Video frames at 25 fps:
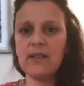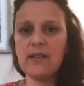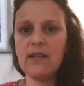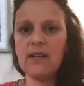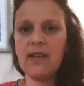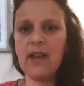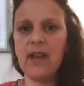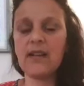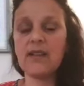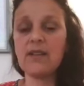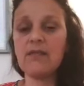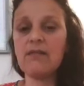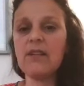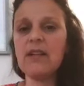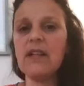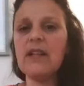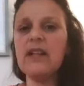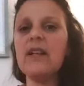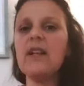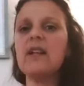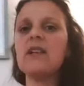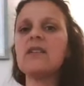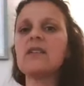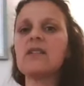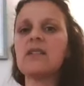and to
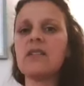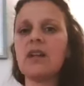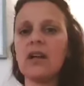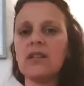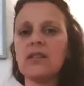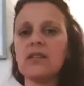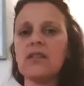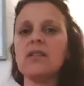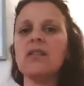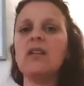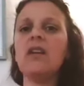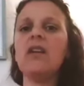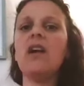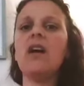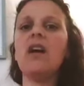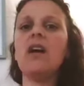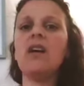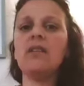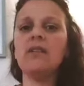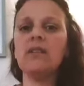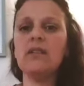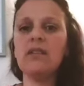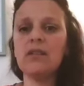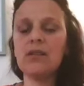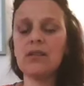really start to
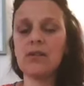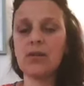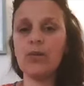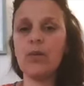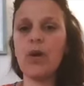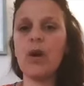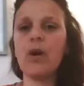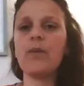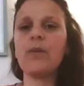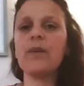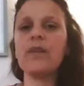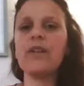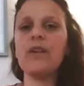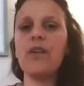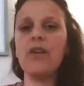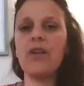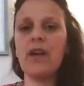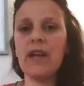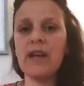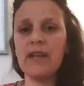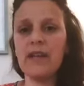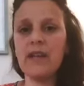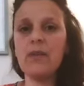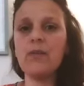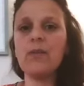learn to work with your
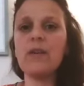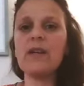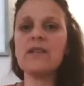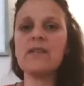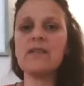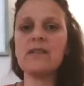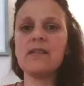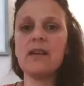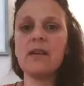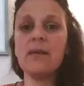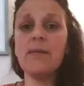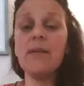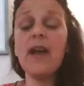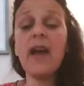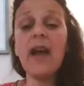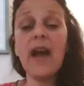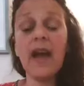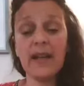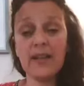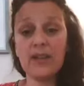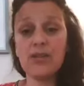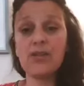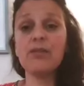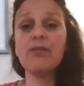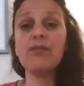inner wisdom
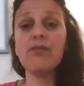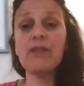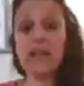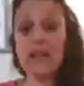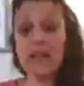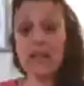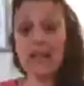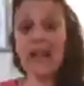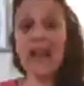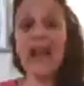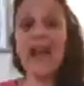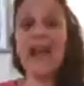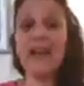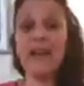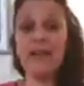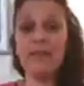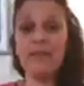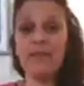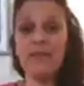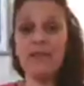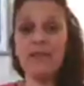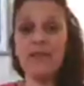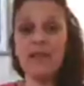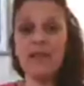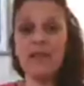and to
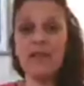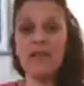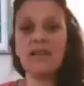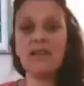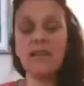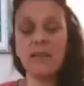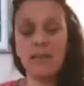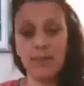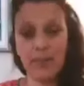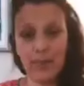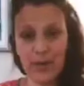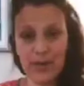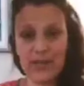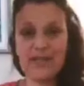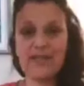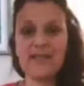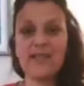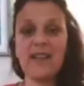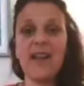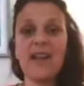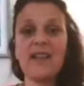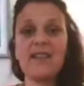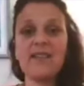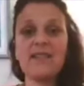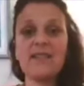reclaim the
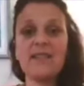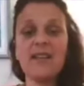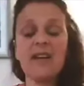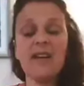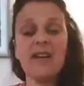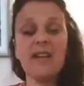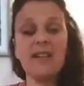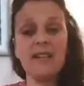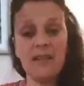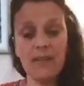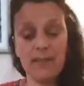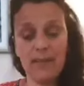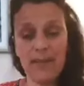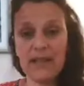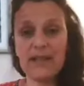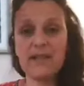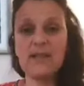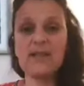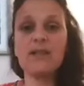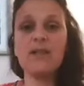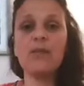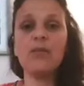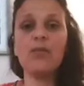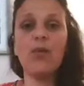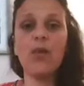process the
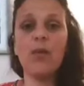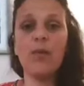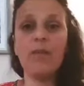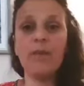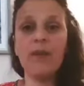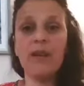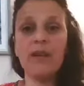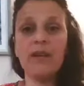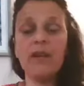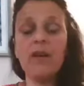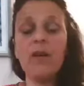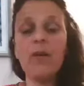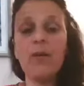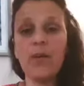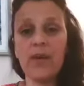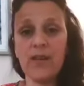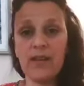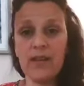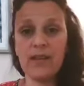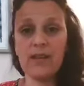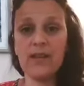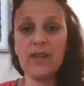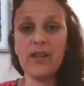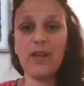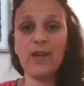medicine woman
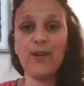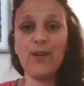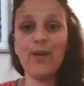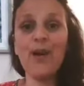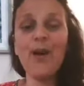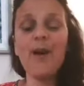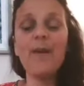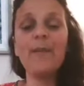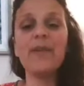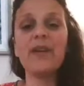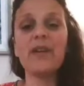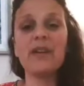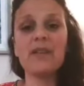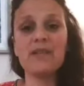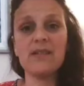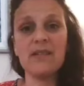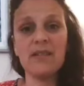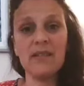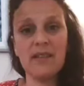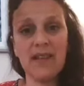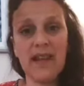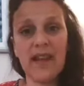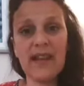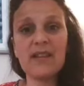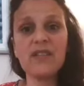within you because the
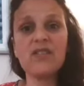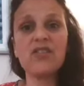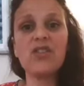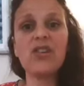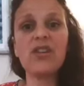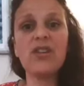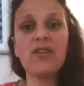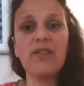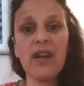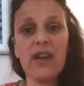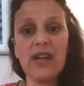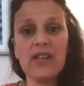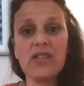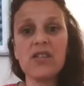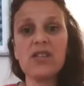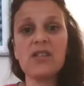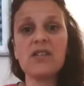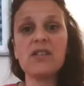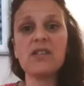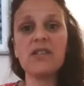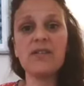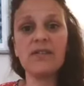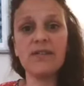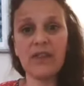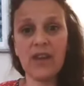next
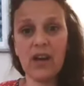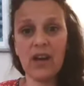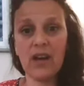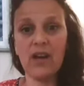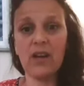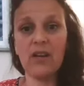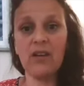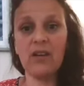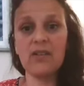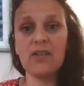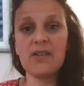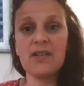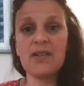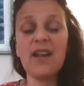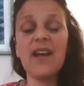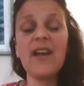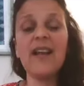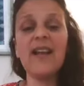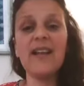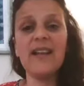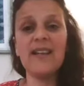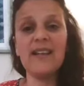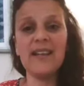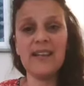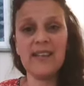generations of girls
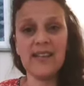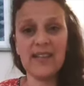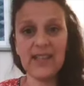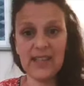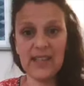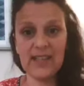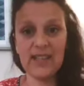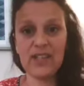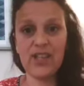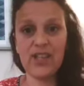need